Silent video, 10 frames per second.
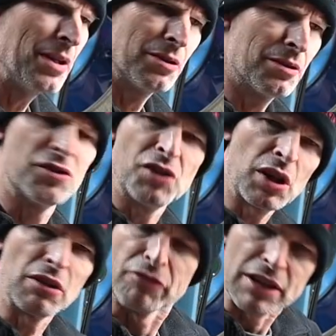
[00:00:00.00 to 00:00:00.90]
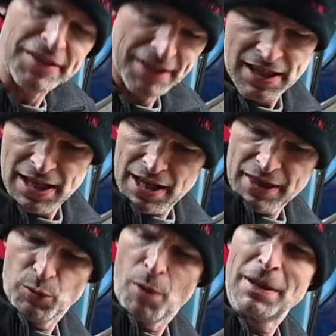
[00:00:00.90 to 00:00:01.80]
or circle of friends,
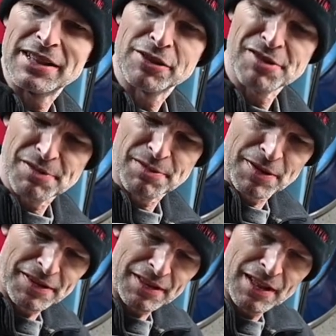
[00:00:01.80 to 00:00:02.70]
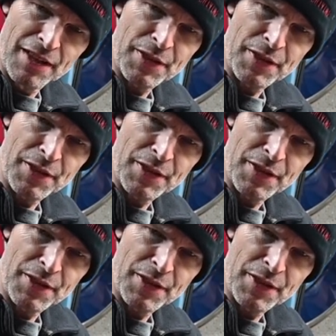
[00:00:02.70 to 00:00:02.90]
then what better Christmas present